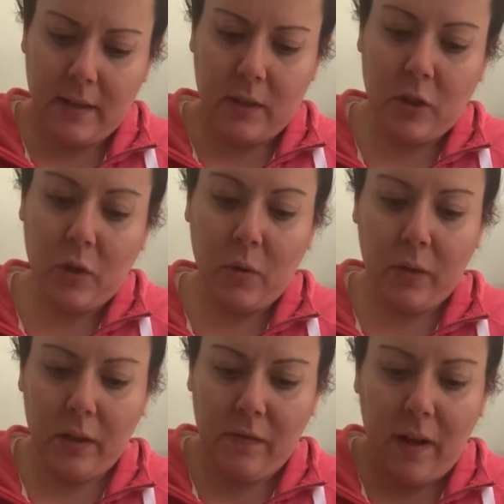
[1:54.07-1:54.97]
It's
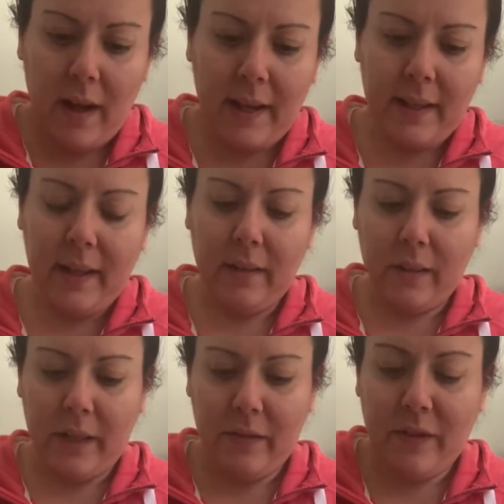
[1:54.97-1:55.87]
totally fine. It'll
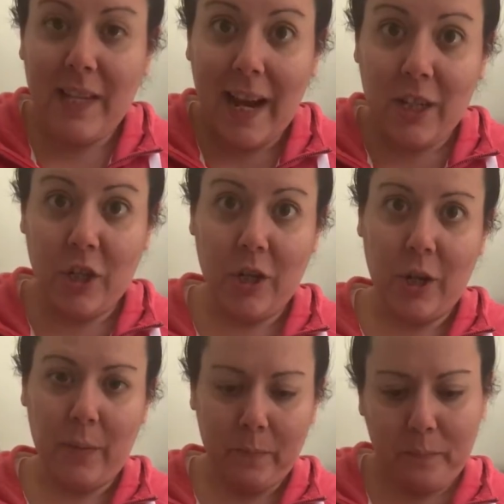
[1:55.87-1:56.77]
give texture